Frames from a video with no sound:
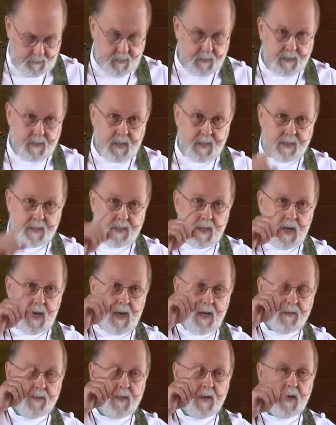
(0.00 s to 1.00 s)
That
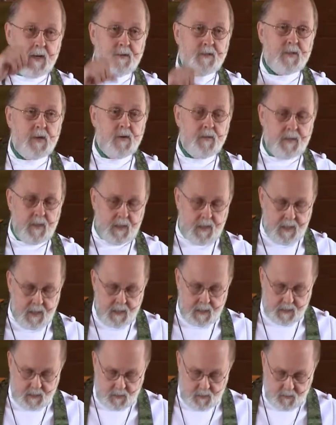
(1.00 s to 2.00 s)
sign that I showed the
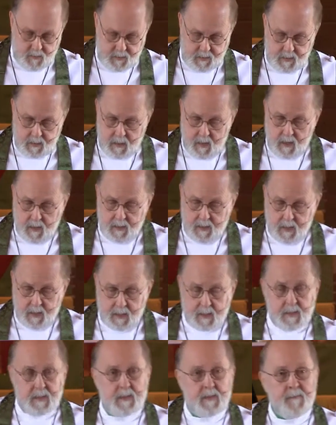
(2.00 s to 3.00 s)
kids over the
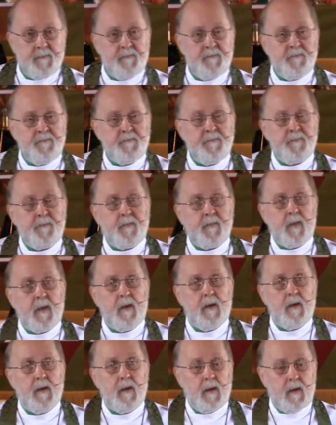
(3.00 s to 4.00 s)
narthex
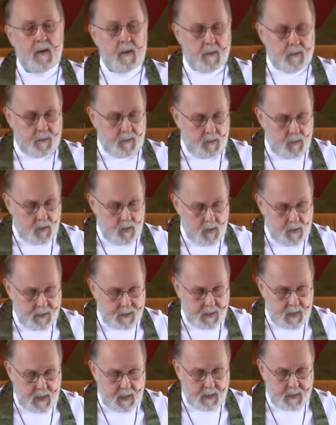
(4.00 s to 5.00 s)
door
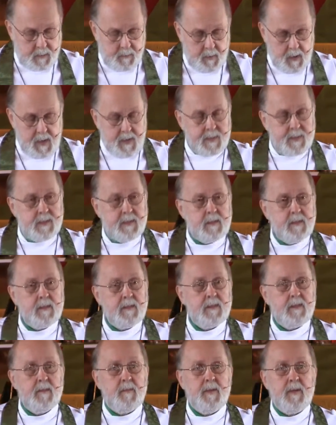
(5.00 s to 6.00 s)
says, blessed
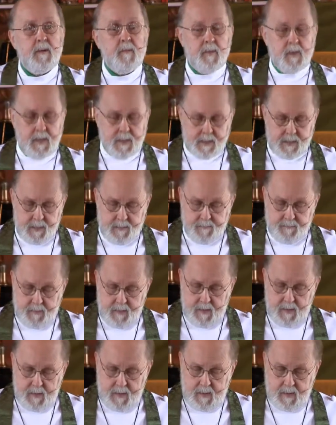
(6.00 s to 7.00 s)
to be a blessing,
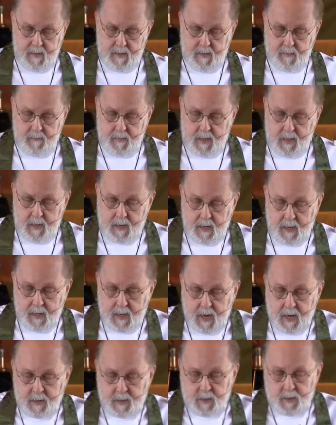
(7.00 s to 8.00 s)
meaning
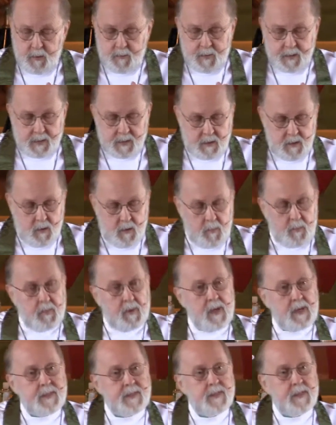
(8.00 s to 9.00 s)
as you bestow
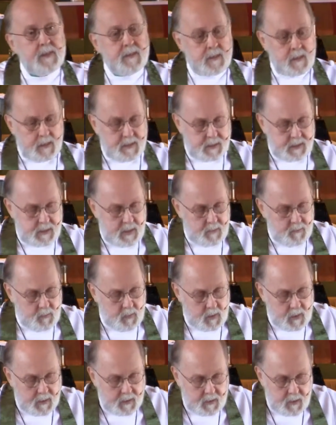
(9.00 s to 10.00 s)
blessings on
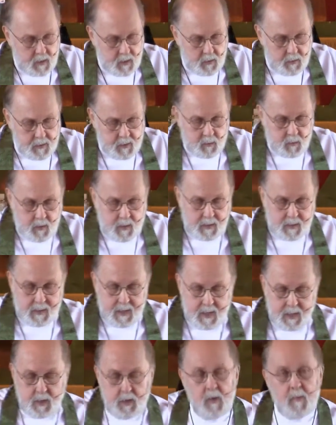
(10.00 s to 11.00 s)
someone, know that one
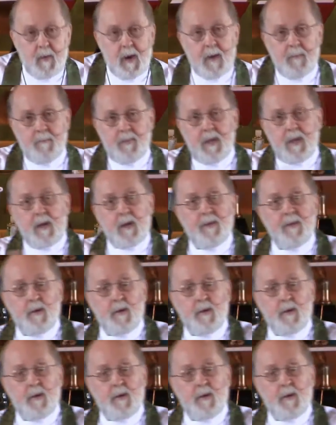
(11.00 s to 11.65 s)
day you might be on